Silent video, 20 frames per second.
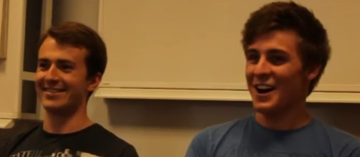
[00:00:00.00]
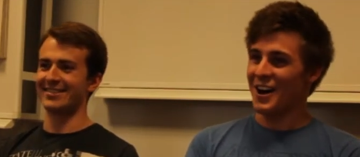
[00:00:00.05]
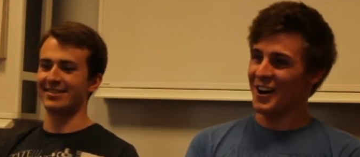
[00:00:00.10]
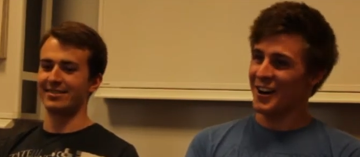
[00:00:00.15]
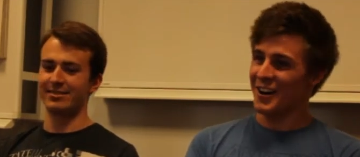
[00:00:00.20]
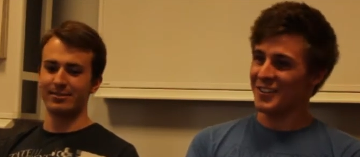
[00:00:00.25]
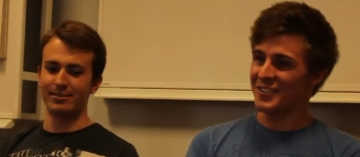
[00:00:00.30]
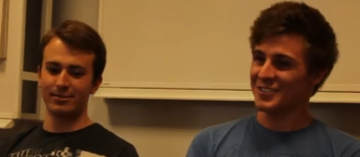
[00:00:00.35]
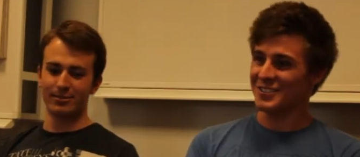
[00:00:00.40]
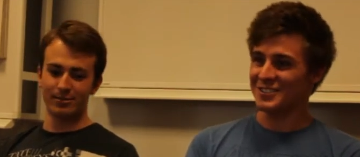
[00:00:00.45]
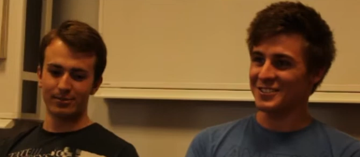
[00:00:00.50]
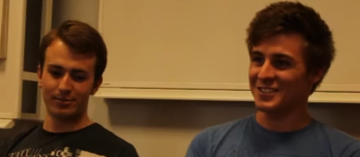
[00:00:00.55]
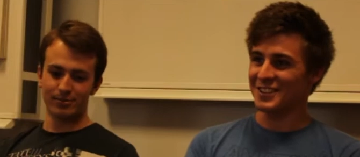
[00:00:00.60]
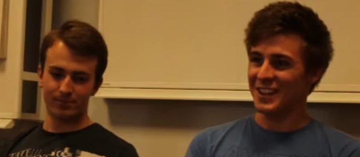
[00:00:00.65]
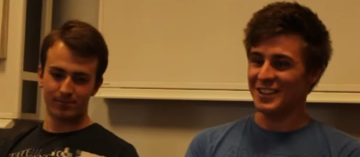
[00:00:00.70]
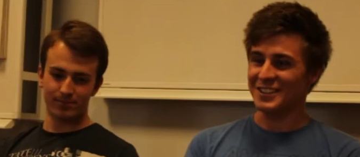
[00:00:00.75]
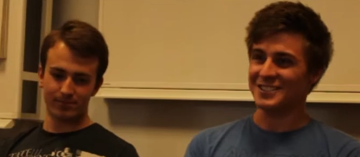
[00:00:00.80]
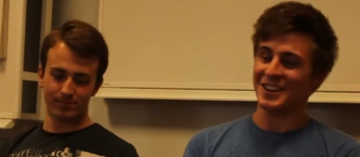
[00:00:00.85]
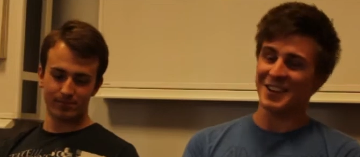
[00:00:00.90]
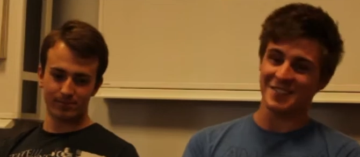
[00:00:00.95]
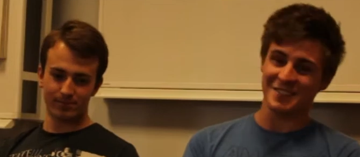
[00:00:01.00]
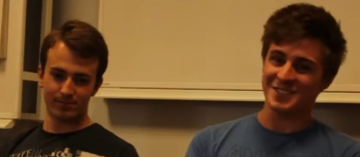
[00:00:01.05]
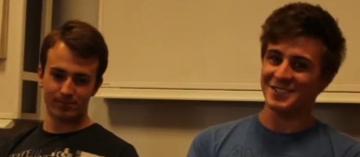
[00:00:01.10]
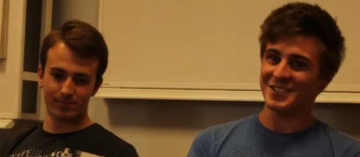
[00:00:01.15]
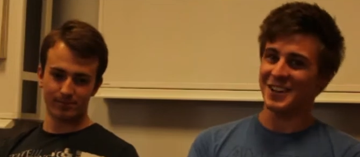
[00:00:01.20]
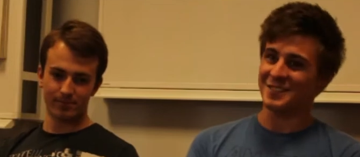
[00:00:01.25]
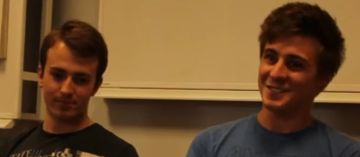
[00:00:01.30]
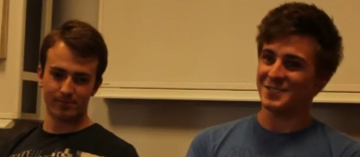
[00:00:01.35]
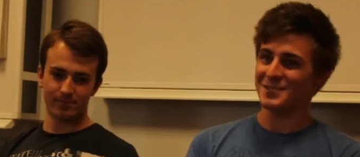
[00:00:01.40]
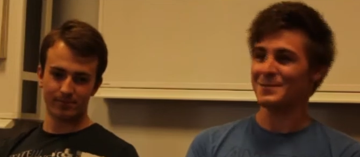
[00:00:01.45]
Speaker 1: Uh, just like, James,
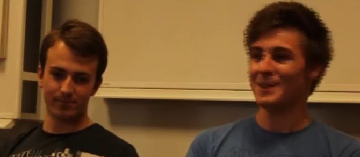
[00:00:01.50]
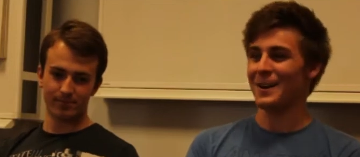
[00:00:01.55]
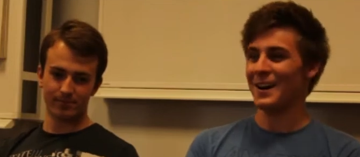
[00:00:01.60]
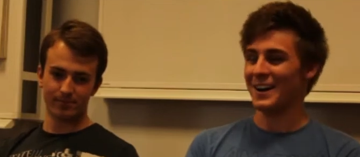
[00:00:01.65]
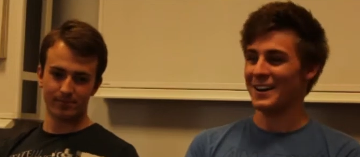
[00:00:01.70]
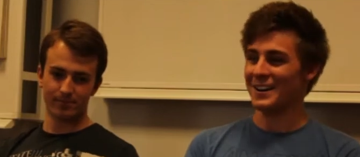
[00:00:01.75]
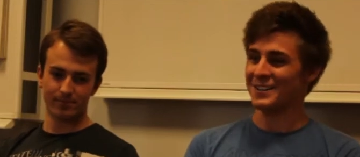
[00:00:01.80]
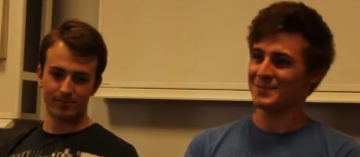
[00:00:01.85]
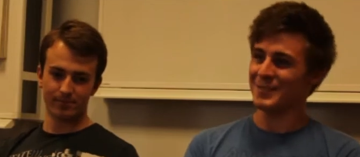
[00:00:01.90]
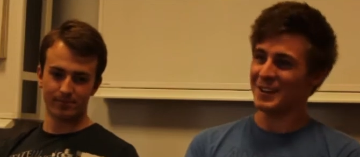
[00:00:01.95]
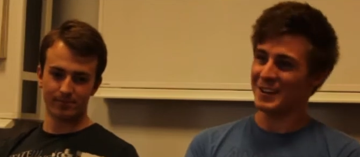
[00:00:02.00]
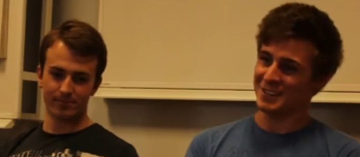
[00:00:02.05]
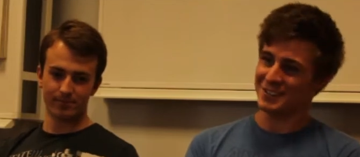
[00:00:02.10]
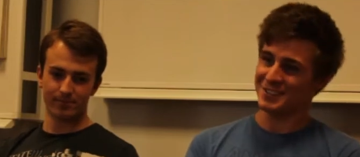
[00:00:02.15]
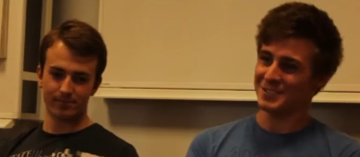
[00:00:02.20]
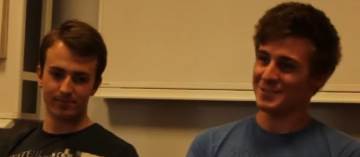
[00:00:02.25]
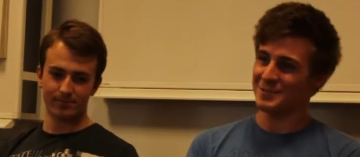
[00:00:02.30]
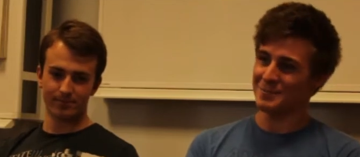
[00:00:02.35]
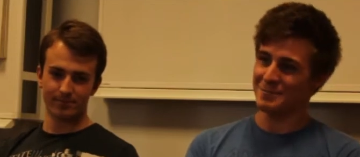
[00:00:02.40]
James Sparks, make us some